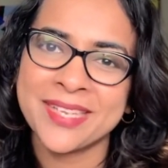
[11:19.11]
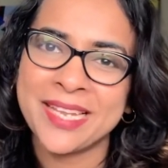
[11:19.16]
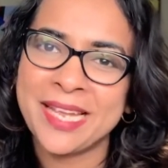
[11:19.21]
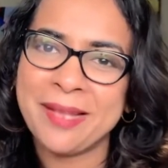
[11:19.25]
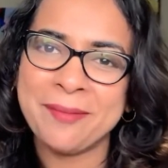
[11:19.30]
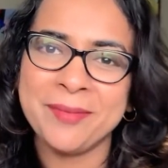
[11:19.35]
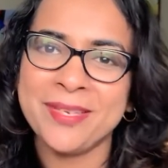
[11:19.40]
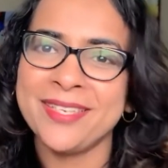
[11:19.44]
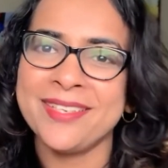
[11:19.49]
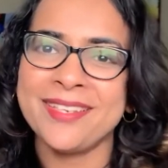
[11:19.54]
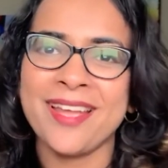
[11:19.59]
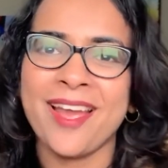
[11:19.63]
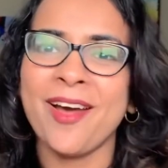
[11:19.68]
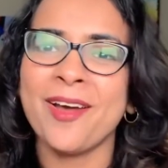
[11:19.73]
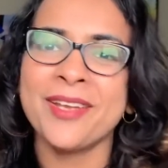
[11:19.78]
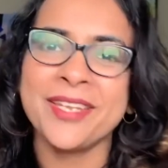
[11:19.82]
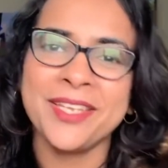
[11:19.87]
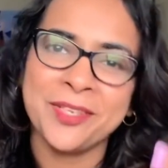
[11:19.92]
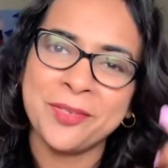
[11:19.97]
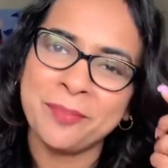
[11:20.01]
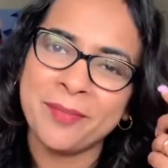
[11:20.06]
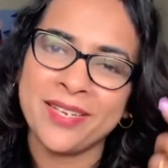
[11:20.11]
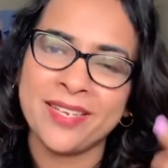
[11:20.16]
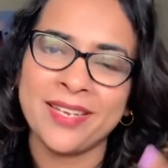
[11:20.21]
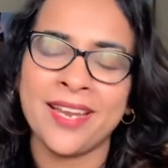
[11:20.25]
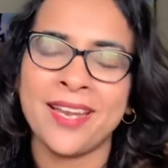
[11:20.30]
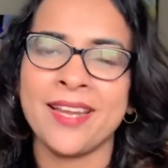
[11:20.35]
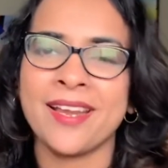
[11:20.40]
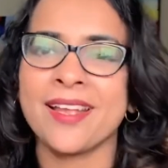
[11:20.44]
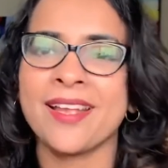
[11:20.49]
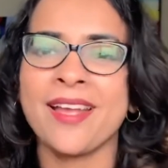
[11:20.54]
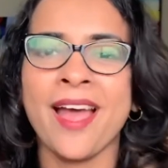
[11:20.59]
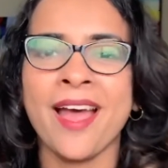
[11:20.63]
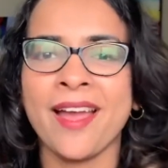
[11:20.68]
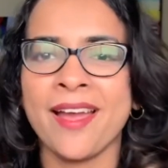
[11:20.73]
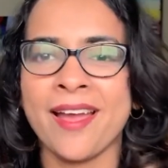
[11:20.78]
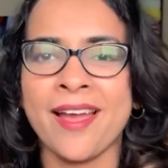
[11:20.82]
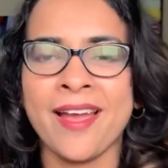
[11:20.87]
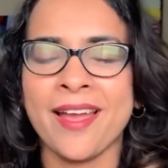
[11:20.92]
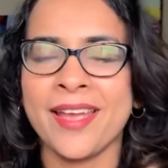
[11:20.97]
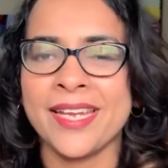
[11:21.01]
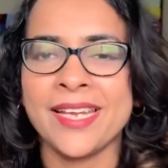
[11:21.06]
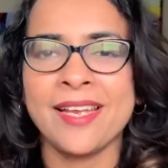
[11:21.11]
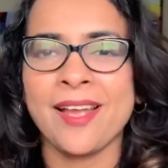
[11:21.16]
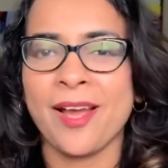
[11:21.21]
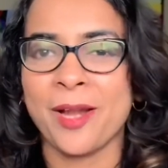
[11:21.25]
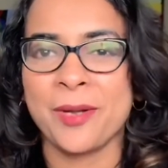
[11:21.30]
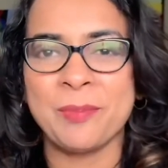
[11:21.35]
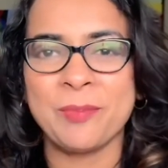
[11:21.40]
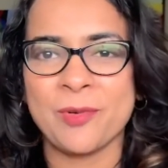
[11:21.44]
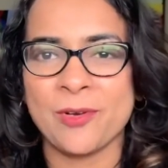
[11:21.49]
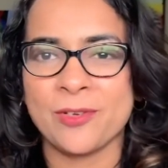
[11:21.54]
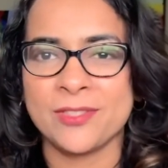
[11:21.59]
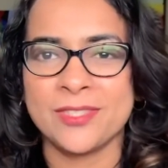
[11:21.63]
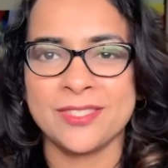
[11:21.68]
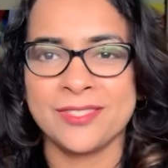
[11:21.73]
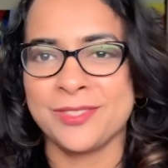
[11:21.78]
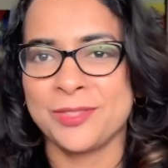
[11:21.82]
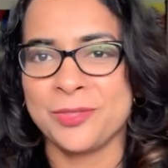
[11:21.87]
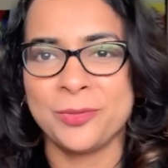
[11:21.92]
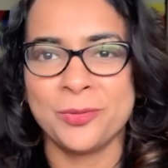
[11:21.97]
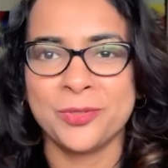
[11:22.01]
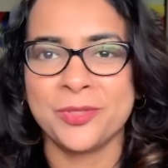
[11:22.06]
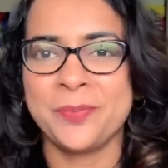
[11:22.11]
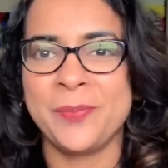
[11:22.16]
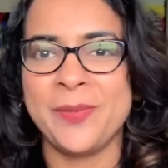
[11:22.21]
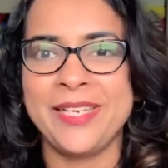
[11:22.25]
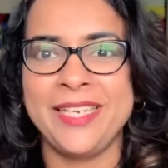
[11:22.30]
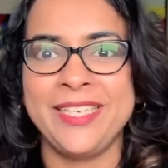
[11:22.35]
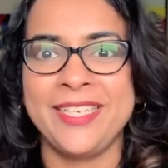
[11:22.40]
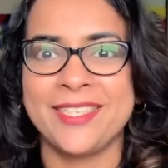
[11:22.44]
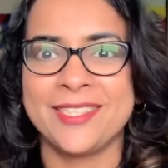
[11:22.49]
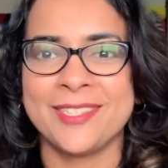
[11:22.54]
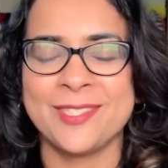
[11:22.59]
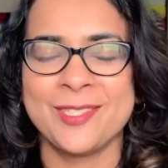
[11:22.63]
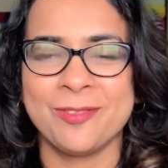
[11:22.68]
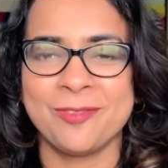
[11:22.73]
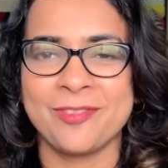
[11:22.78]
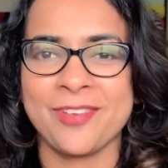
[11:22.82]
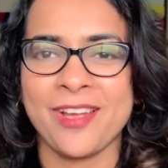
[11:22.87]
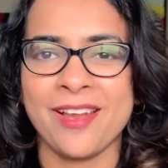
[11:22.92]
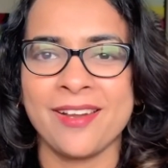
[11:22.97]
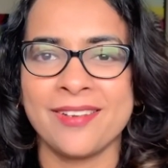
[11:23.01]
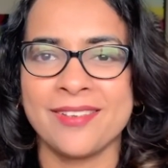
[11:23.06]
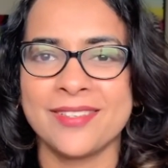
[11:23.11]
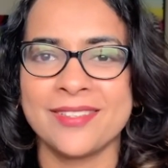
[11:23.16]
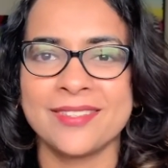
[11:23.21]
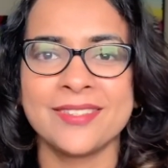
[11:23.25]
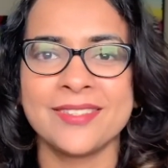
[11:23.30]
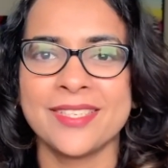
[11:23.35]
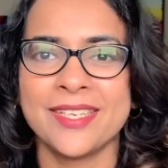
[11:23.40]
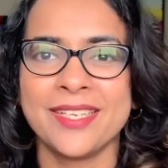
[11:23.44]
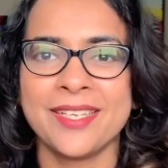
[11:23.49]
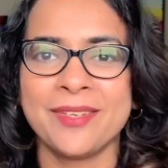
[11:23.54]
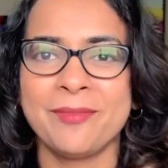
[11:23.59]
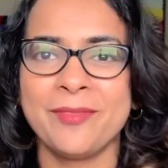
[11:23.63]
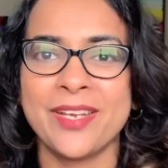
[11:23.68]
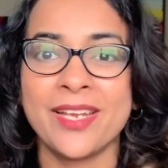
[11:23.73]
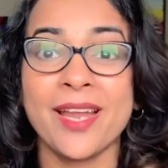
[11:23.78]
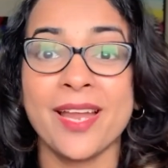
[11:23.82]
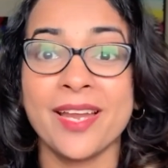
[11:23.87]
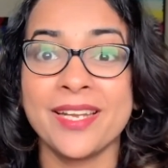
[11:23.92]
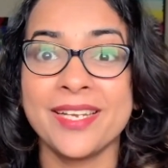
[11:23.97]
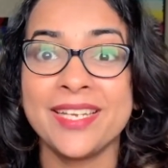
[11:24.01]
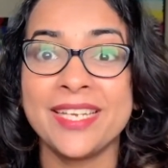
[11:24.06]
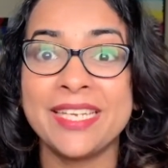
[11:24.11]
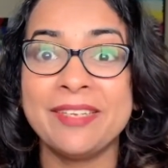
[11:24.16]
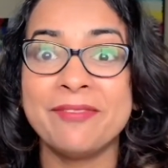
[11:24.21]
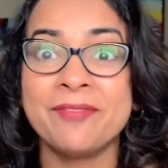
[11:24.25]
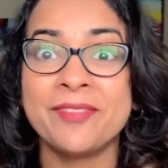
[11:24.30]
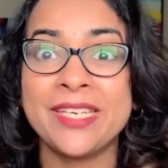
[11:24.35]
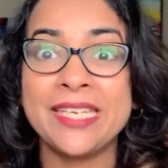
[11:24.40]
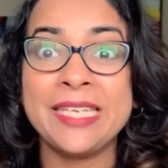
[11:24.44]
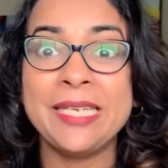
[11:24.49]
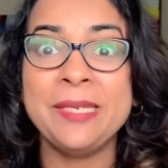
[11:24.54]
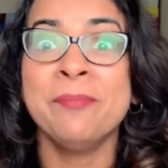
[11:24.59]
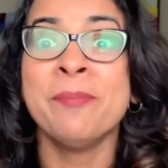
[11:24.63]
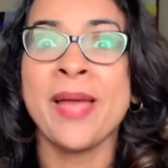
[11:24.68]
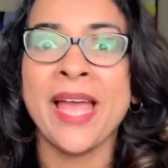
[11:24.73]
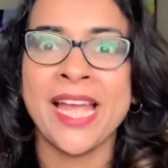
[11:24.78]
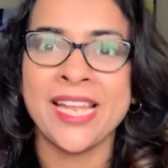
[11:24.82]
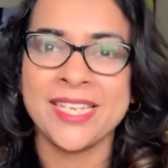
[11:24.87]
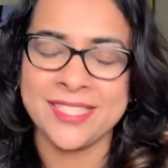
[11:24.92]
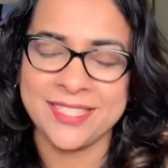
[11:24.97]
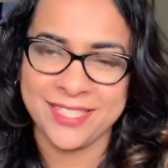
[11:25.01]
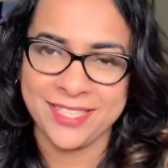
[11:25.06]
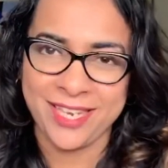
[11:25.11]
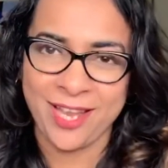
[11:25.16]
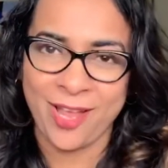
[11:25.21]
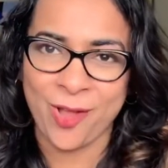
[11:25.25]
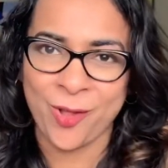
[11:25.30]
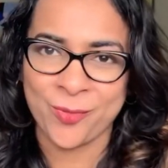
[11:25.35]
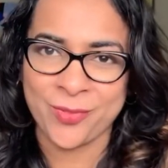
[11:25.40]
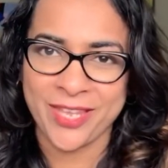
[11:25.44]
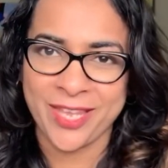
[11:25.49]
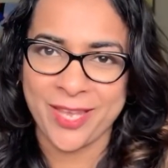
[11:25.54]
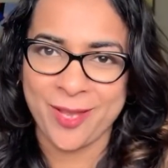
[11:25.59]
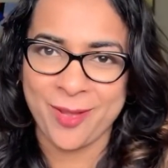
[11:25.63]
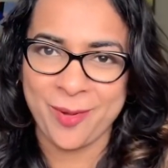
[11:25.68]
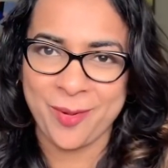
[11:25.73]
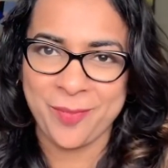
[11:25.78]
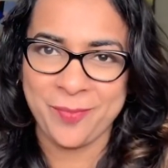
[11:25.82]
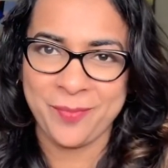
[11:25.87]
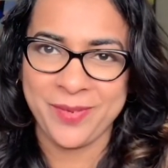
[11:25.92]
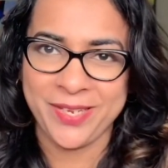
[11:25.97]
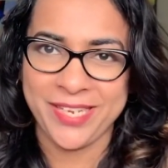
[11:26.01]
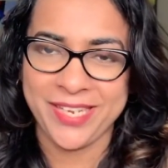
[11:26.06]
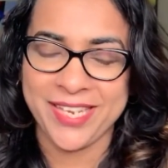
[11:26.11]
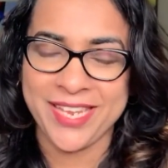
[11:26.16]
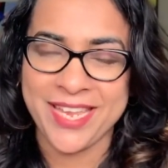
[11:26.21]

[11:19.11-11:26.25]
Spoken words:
I mean, our human eye can't process those millions of colors. We can't even imagine how they're gonna be.